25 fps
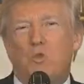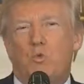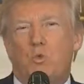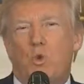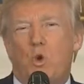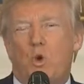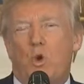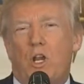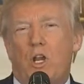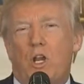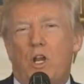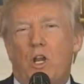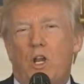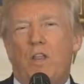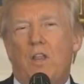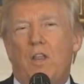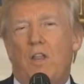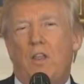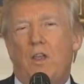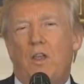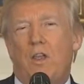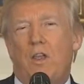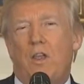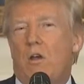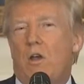rooted in
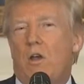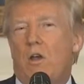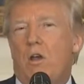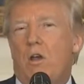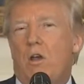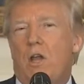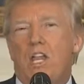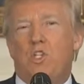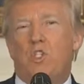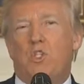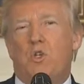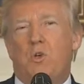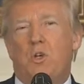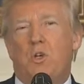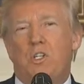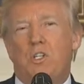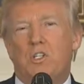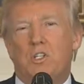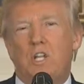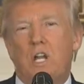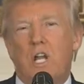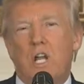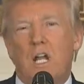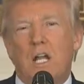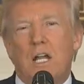their
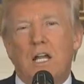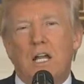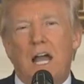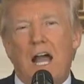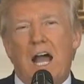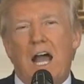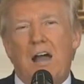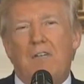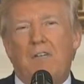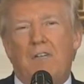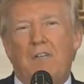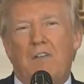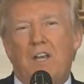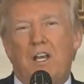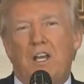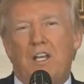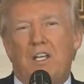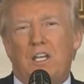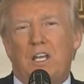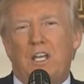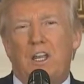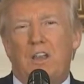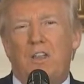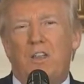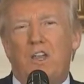histories,
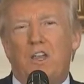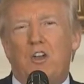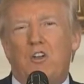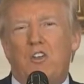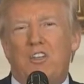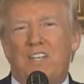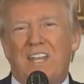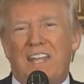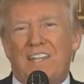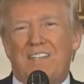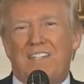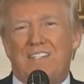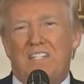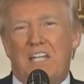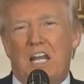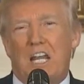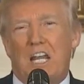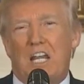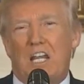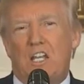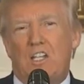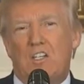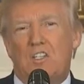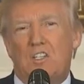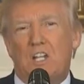confident in their
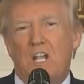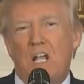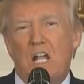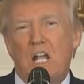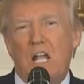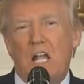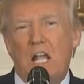destinies,